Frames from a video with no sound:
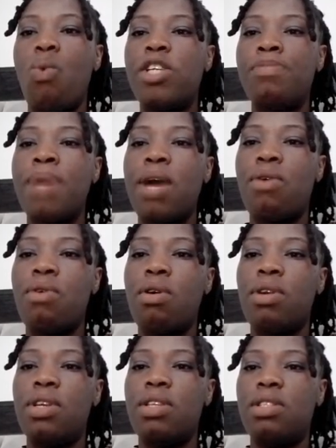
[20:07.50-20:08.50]
Which
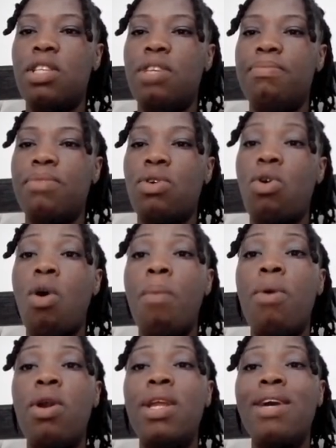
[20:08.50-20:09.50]
microorganism
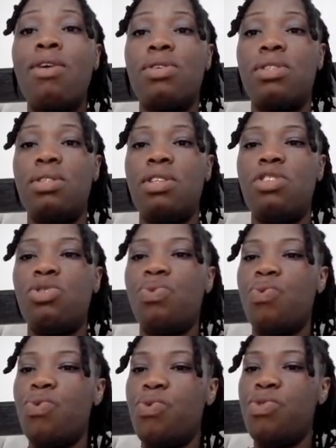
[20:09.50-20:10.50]
commonly
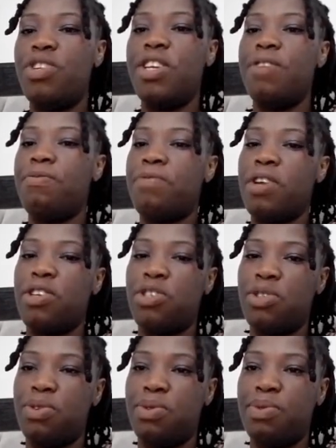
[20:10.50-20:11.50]
causes wound
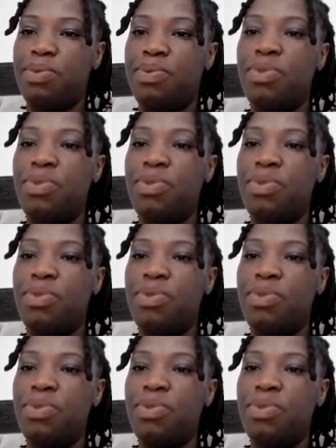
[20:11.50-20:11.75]
infection?